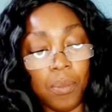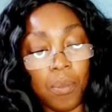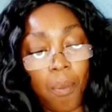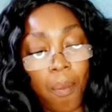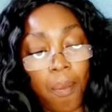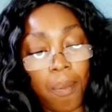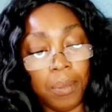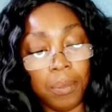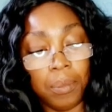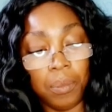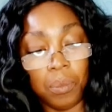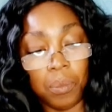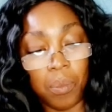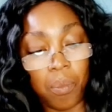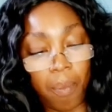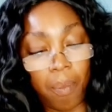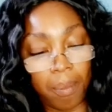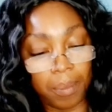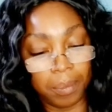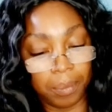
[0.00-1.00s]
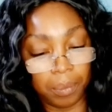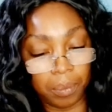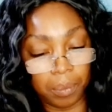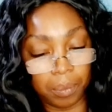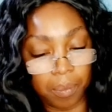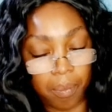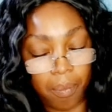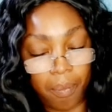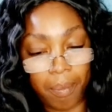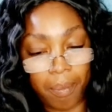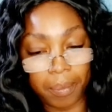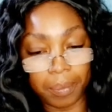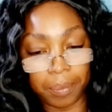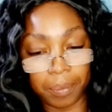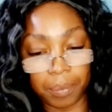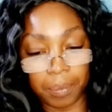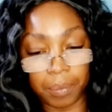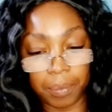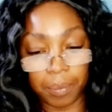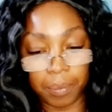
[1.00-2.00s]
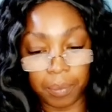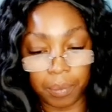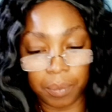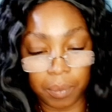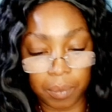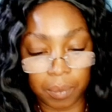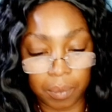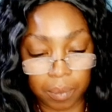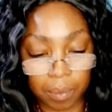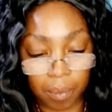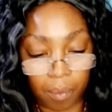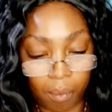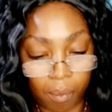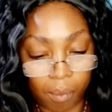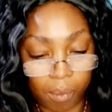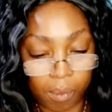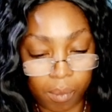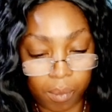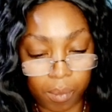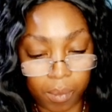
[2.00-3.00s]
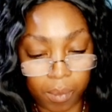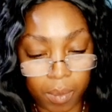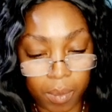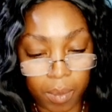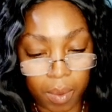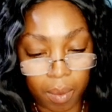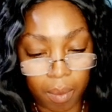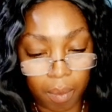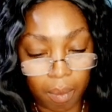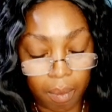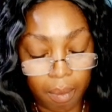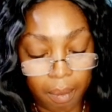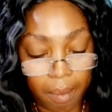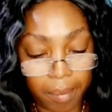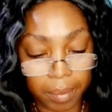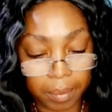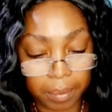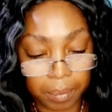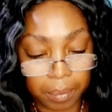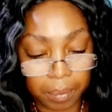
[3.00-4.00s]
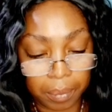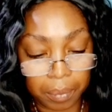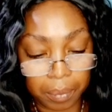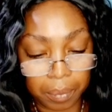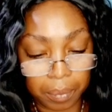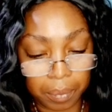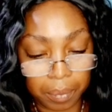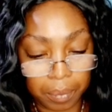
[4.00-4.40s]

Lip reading: Nothing is said.